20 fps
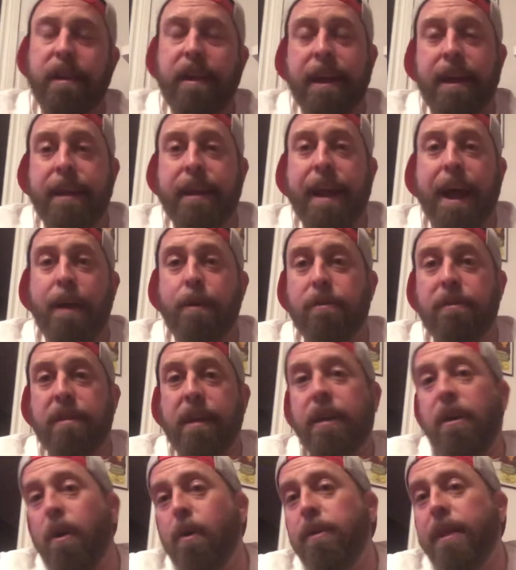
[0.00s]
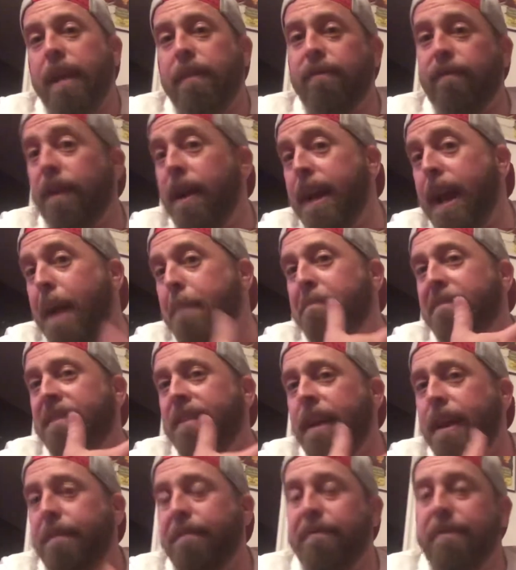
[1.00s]
and I was like, oh, that's fine, I'm
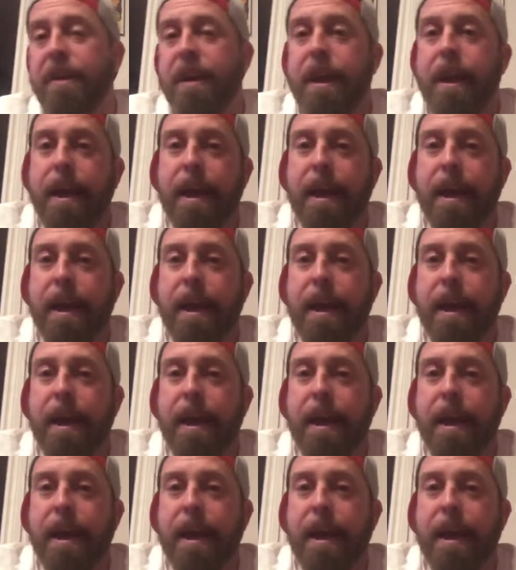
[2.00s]
safe.